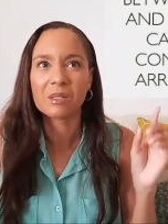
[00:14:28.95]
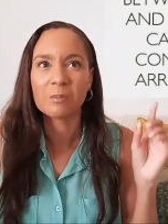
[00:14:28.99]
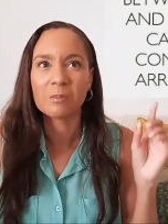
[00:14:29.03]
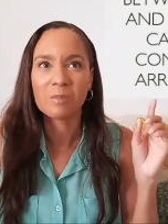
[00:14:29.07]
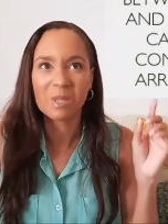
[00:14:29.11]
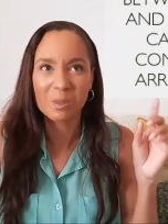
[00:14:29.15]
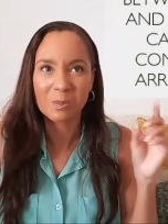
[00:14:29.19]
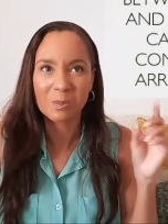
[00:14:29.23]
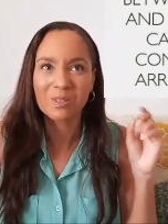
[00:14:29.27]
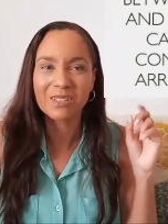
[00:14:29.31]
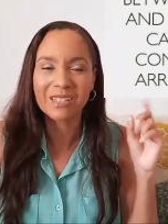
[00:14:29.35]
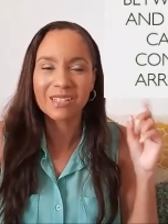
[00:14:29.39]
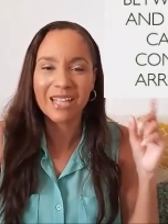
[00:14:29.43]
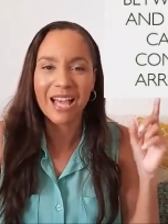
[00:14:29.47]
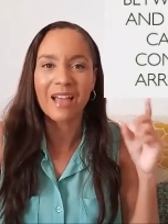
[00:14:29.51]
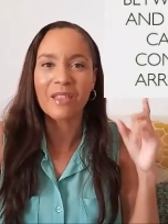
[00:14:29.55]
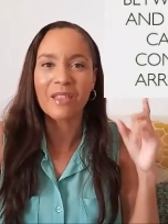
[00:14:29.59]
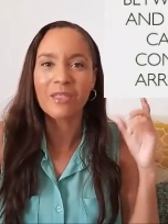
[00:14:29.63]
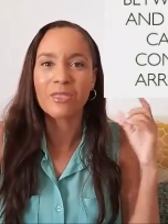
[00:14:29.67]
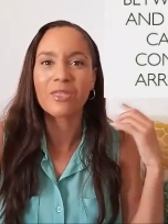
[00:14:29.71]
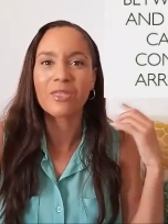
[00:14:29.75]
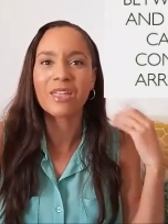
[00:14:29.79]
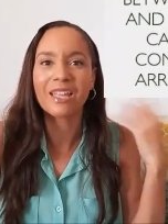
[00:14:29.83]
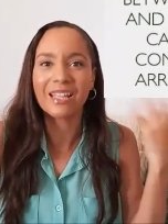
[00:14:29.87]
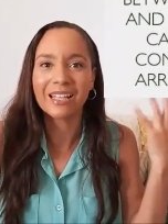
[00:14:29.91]
people that
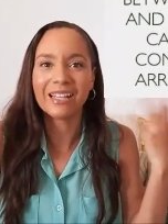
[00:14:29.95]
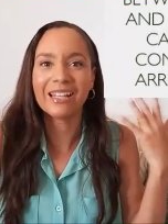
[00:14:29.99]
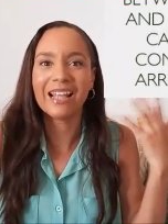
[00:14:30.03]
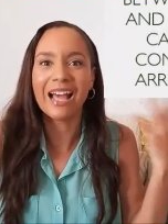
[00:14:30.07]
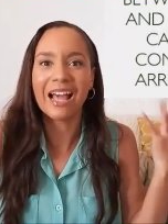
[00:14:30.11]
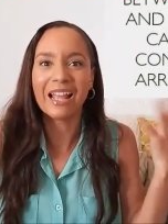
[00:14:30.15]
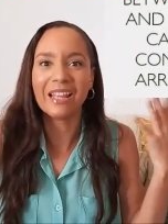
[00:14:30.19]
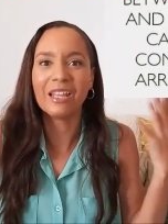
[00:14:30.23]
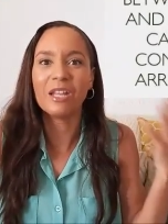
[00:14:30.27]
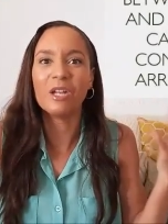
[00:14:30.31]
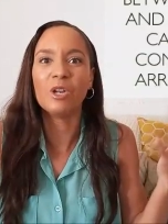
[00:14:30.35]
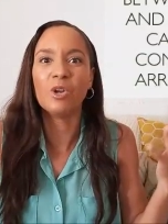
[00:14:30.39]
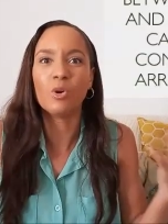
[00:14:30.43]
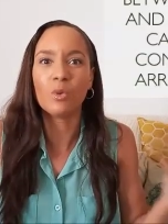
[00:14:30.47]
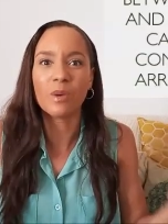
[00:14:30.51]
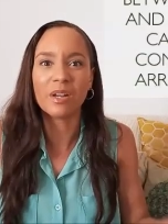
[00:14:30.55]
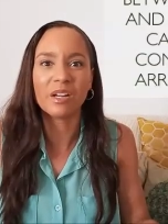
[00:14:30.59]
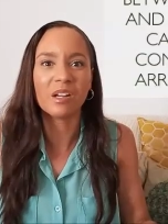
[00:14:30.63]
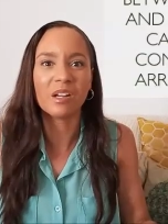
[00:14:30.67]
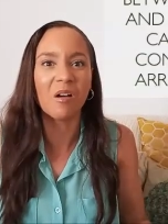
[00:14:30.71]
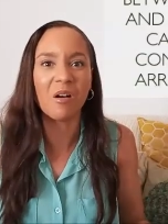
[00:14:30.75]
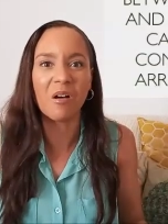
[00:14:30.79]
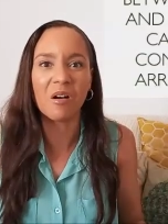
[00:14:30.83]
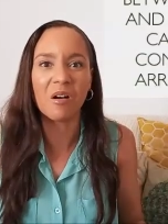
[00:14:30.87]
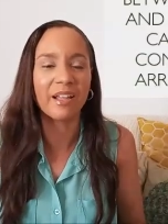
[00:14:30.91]
think that they know it
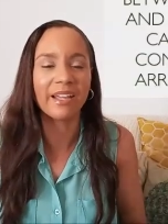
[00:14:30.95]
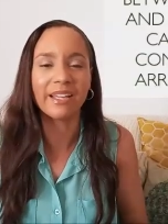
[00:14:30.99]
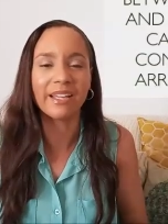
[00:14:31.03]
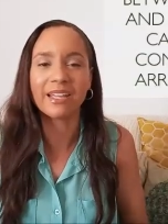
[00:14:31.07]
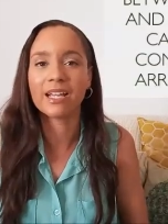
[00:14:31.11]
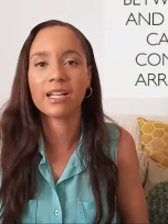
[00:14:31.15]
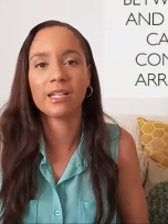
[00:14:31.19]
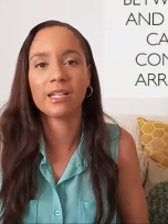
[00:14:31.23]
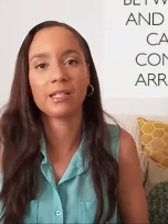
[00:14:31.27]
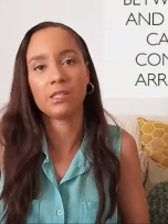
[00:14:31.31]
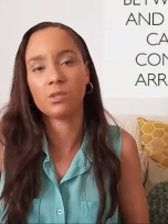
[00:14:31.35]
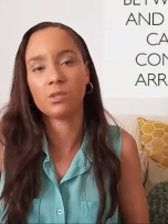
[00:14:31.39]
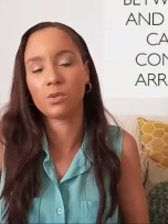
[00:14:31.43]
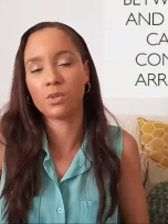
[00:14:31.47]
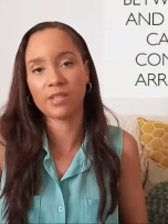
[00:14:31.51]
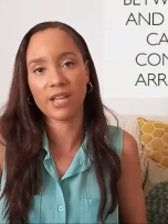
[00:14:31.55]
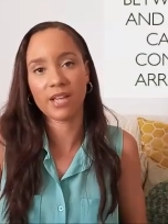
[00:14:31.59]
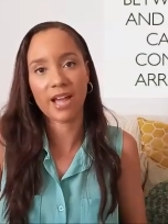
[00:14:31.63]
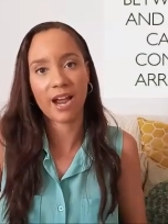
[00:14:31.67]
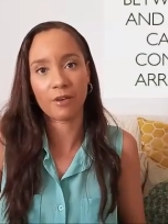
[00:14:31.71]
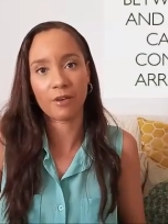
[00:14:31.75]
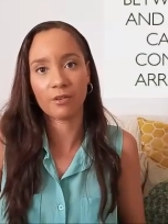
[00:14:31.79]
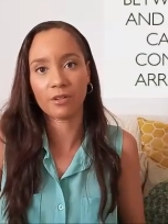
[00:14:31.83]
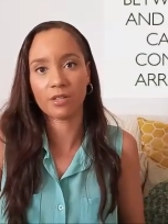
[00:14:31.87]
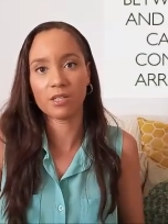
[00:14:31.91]
all. I can't deal with
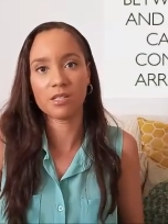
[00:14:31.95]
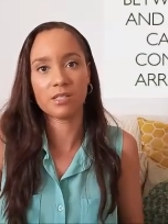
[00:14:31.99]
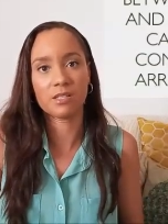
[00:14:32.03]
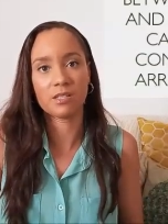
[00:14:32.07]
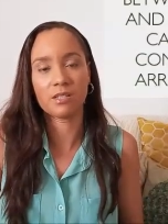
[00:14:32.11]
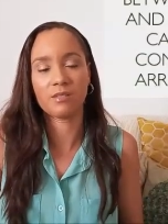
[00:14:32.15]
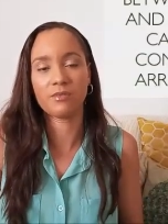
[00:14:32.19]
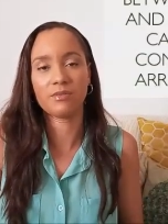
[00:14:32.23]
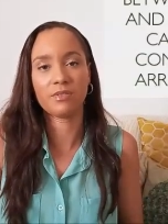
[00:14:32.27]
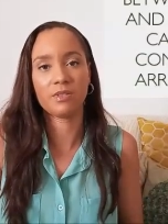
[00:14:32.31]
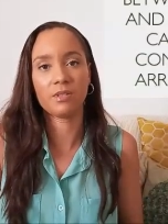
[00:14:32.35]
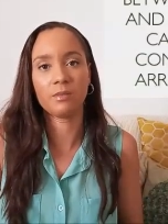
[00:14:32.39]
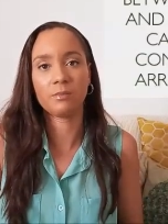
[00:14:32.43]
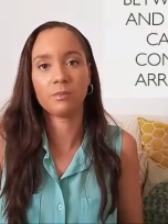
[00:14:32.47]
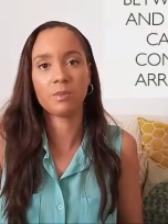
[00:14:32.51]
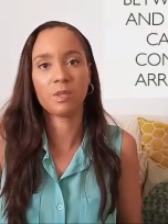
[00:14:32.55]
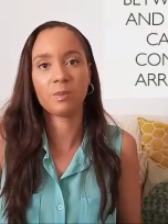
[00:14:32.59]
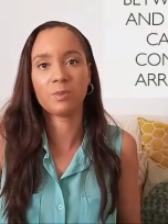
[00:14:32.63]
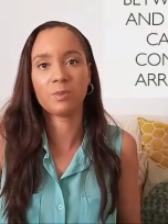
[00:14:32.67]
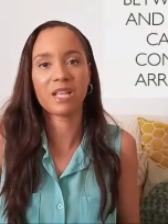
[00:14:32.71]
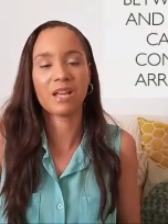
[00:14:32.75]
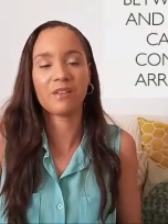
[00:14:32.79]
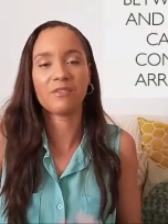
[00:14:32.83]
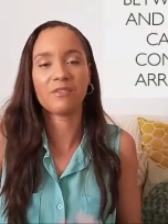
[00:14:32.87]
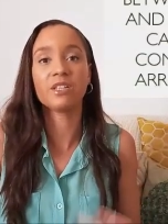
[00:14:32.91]
arrogance. People
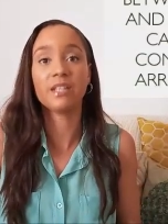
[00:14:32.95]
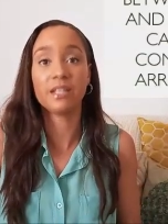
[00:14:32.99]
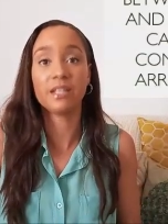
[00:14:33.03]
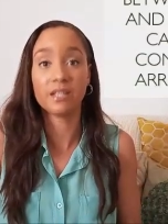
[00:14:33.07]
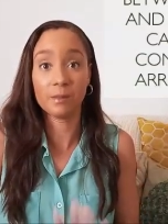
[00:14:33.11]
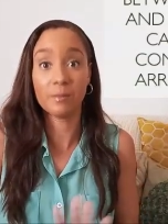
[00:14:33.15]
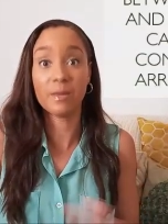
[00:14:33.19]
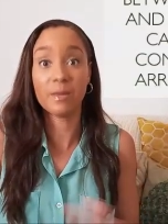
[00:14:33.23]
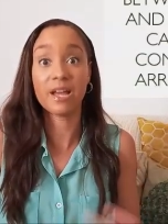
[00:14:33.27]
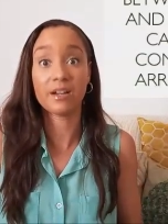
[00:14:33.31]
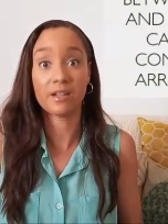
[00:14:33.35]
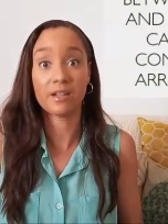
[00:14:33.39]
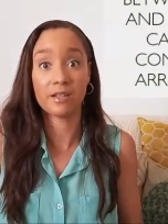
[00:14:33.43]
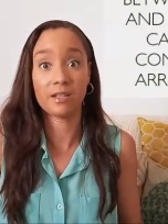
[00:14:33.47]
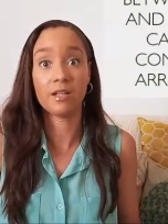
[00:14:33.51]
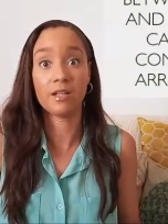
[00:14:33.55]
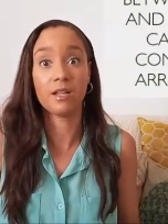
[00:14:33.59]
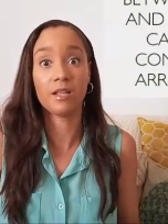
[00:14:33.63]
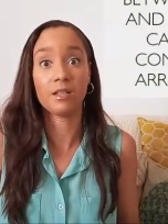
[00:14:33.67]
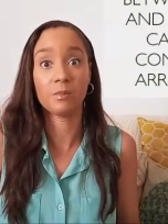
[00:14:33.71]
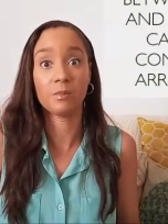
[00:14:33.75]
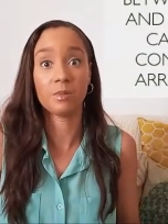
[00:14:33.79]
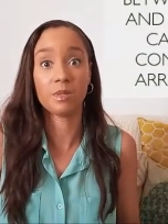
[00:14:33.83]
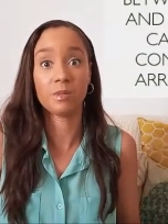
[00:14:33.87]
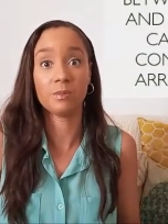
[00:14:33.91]
that feel that they're better than
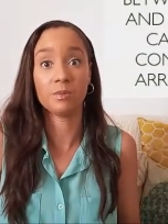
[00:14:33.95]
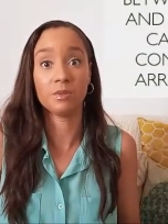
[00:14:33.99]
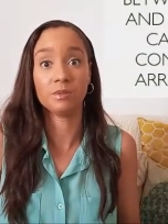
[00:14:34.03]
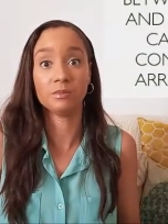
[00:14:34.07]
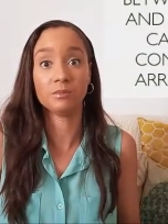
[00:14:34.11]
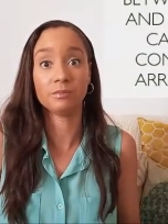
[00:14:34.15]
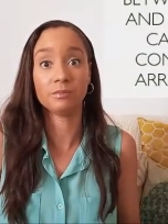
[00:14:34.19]
other people.